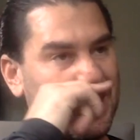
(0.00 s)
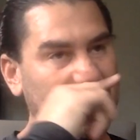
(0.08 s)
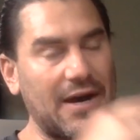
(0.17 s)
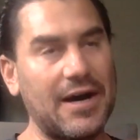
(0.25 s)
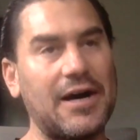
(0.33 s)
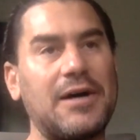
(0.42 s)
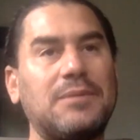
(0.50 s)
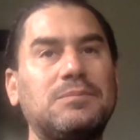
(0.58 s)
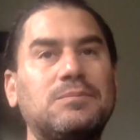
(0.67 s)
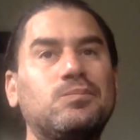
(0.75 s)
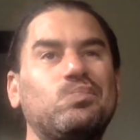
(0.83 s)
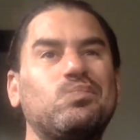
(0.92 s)

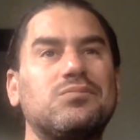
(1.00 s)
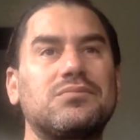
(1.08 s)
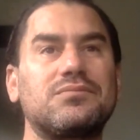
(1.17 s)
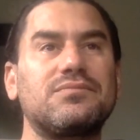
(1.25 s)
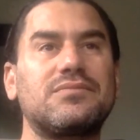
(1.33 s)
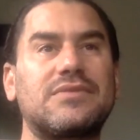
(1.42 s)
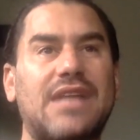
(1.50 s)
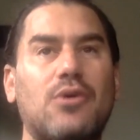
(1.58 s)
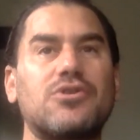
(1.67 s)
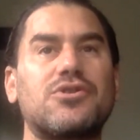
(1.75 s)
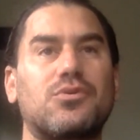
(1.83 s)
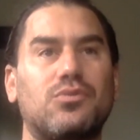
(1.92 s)
That
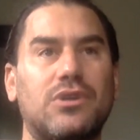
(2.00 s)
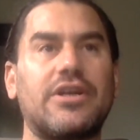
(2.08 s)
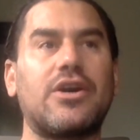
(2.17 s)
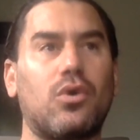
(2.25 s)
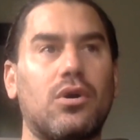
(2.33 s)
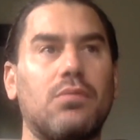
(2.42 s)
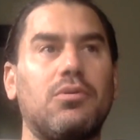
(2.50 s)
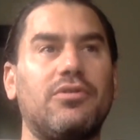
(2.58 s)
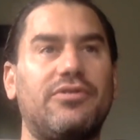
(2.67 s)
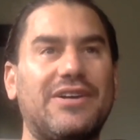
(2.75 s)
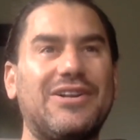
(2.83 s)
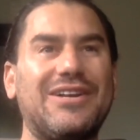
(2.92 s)
was a really horrible
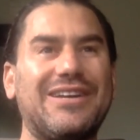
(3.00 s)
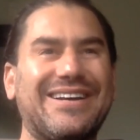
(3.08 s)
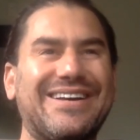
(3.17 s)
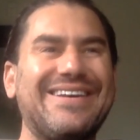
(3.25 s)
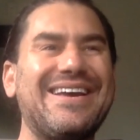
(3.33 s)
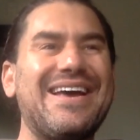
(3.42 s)
feeling.